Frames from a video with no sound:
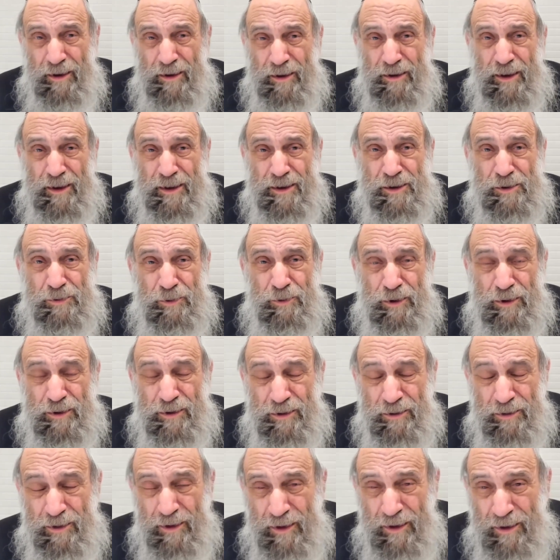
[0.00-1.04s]
And that's
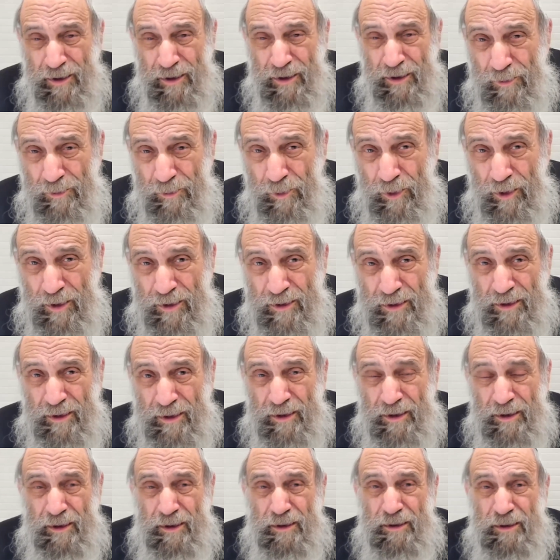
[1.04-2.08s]
what
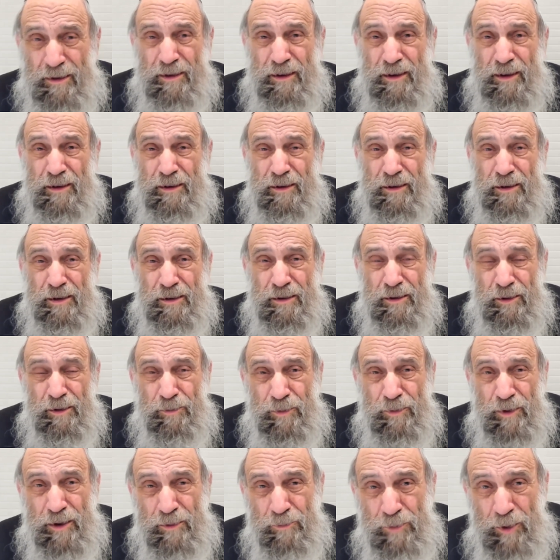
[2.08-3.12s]
the
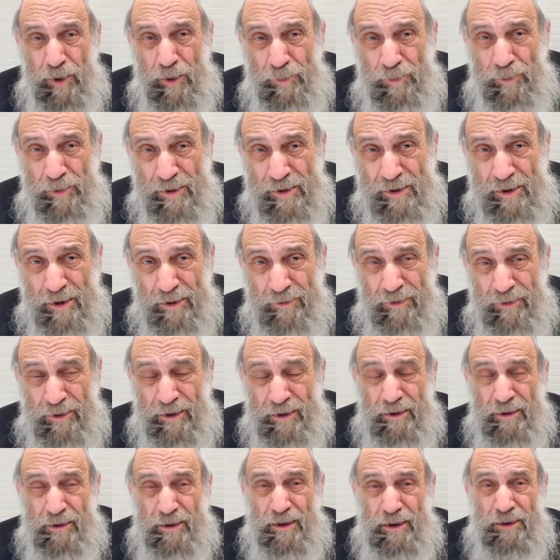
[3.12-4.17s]
purpose of
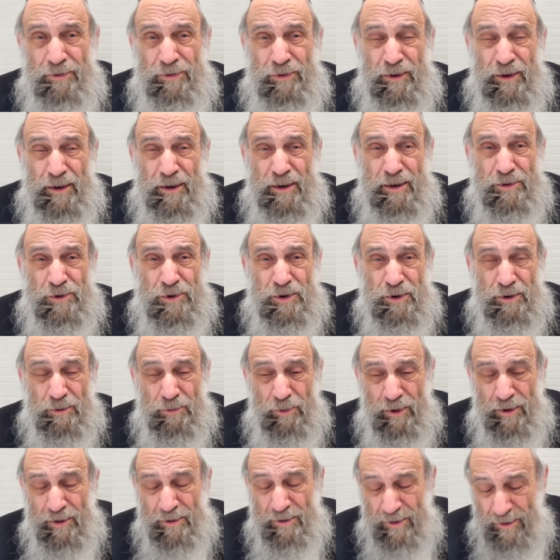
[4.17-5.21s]
leaving
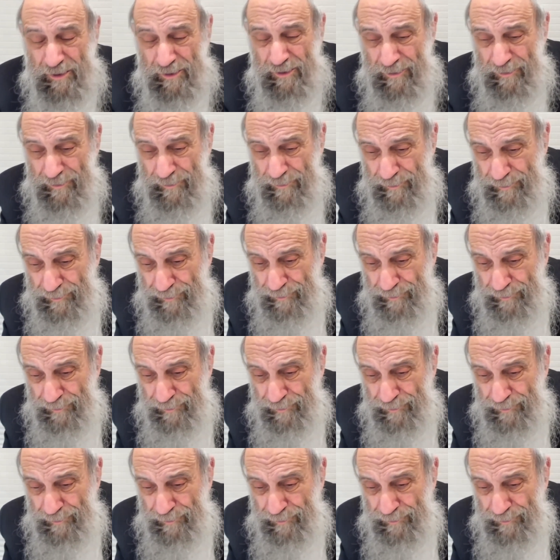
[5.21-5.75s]
Egypt was.